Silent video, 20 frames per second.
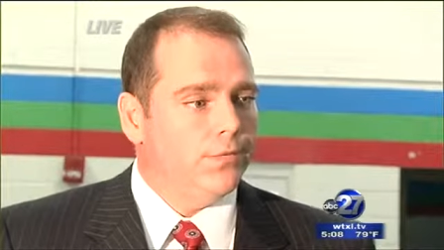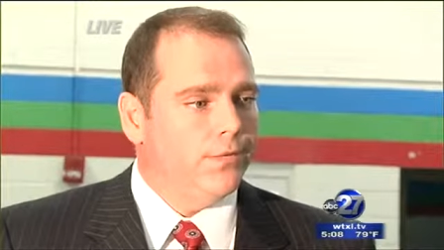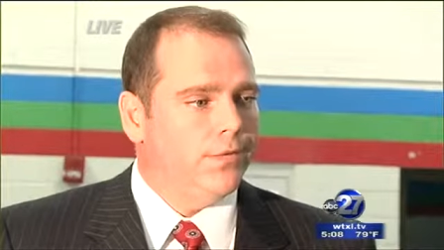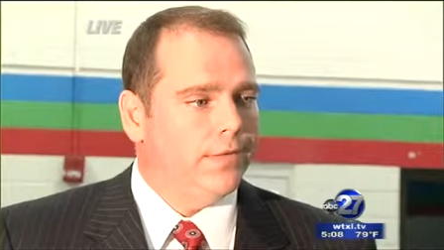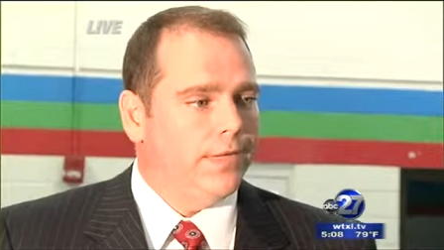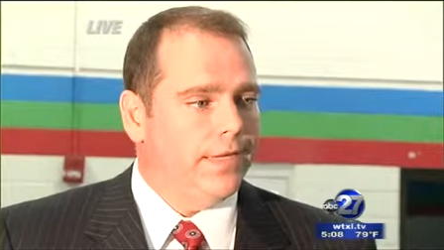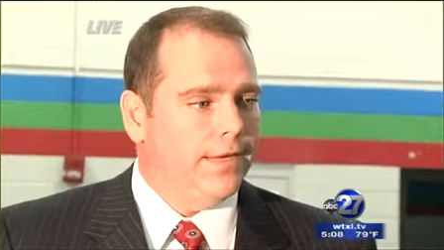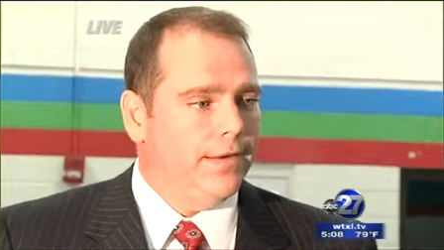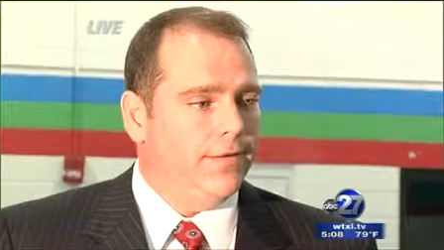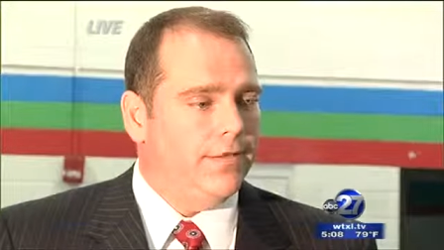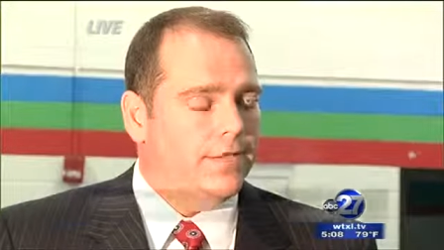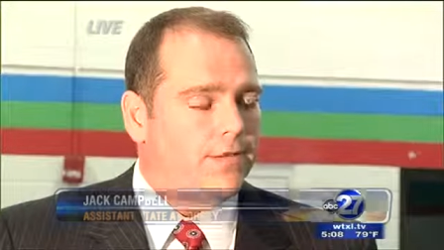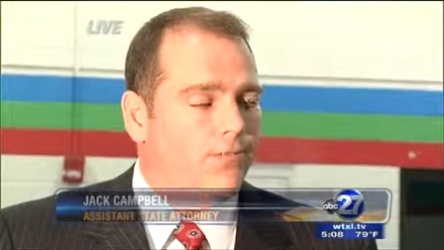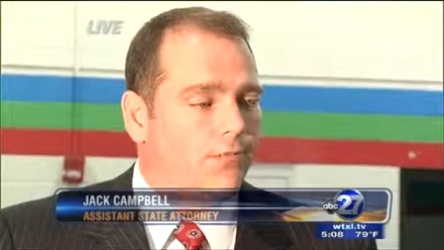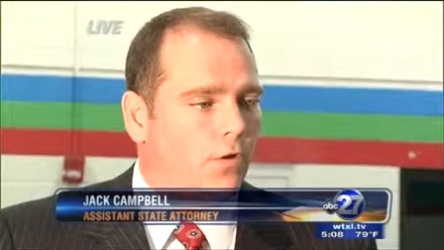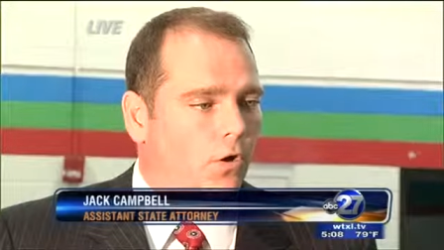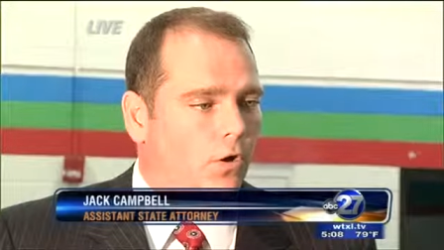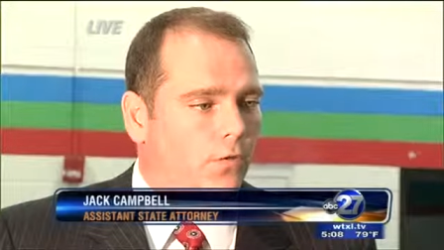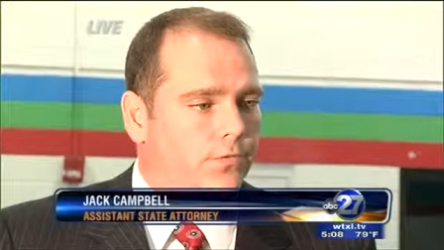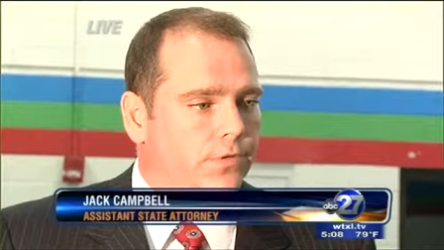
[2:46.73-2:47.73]
get
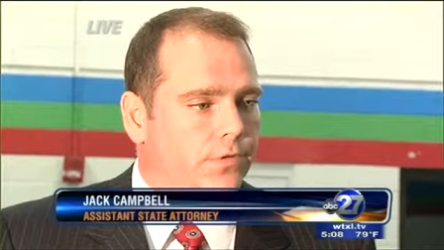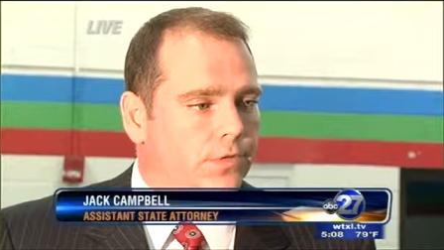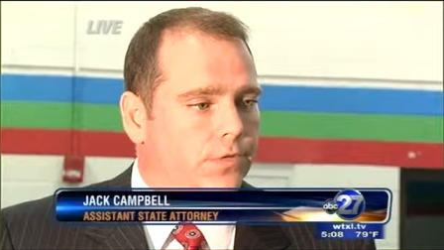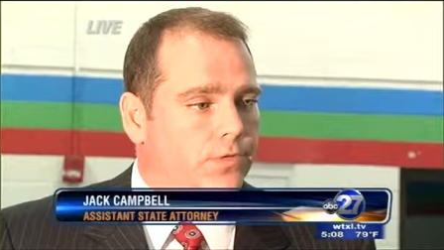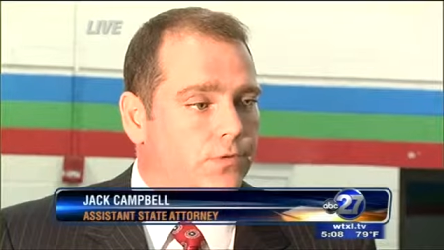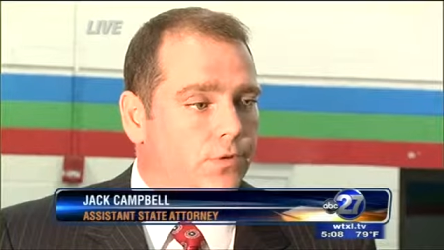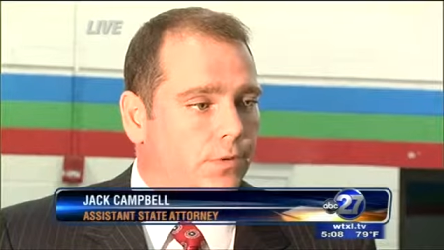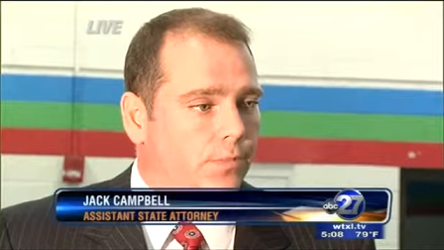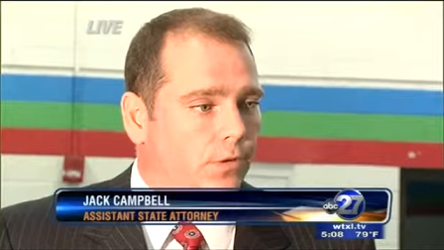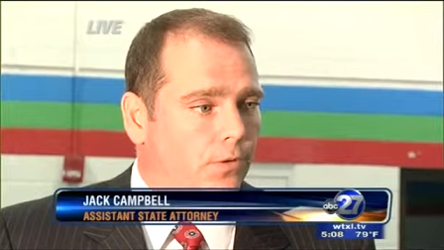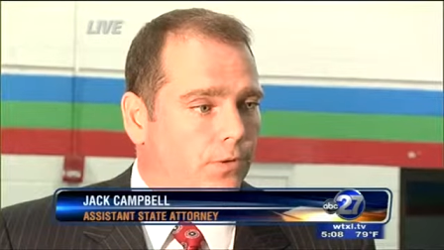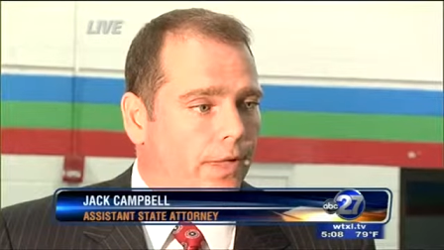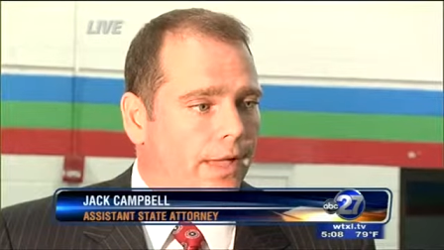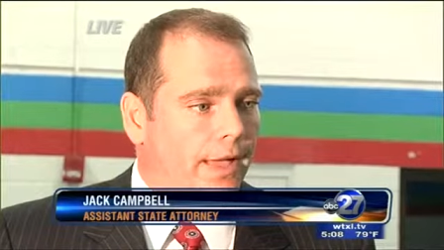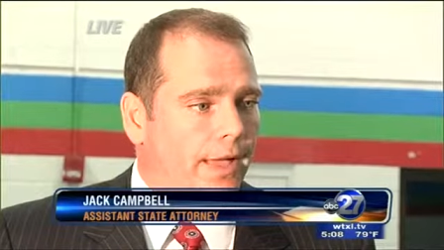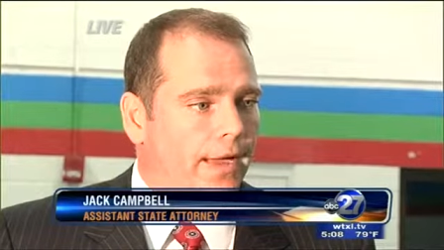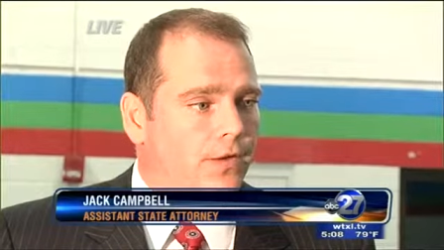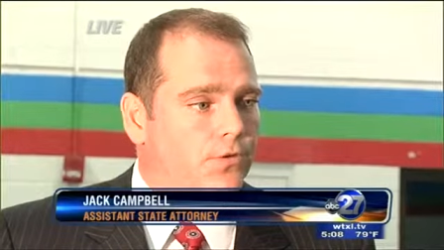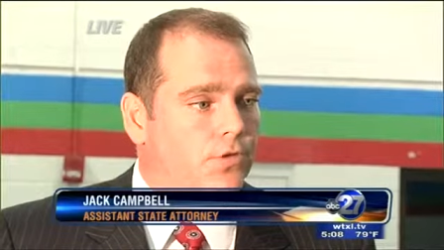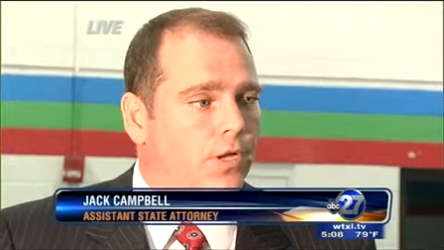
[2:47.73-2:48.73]
involved in these criminal
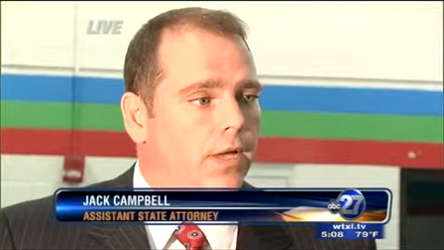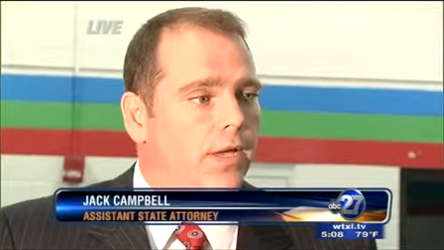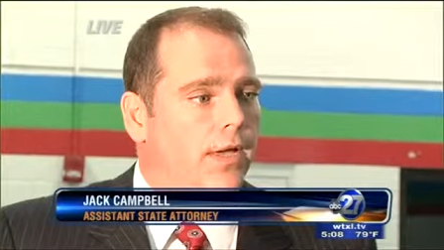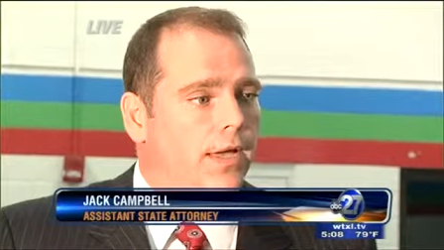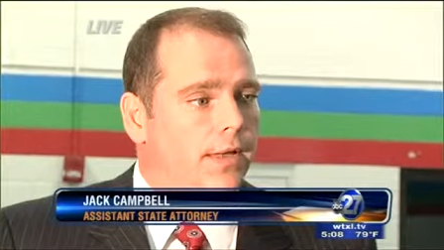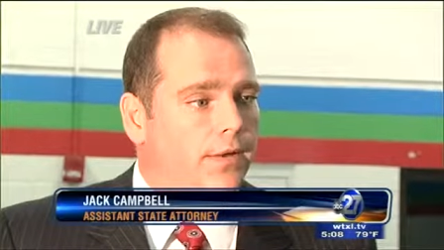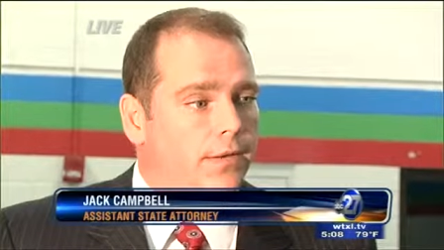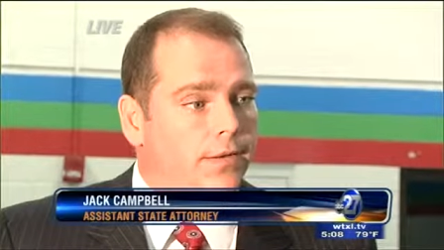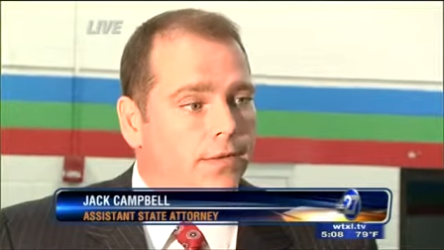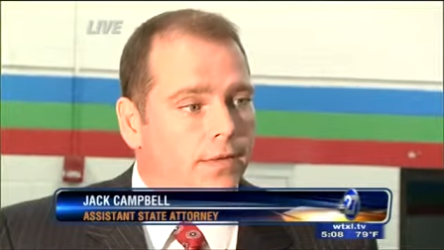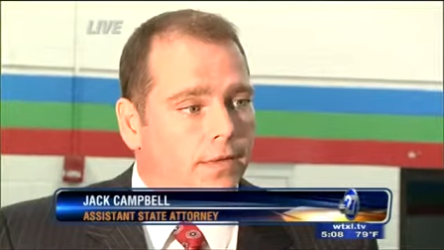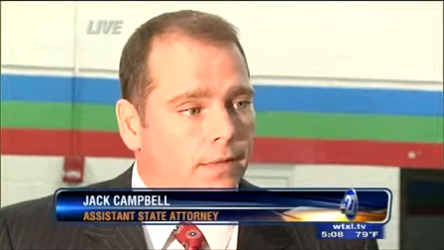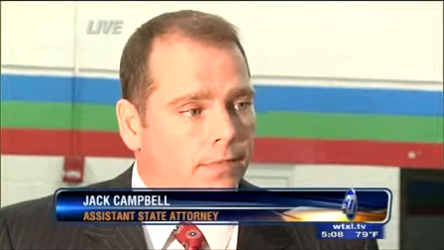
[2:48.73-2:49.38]
acts and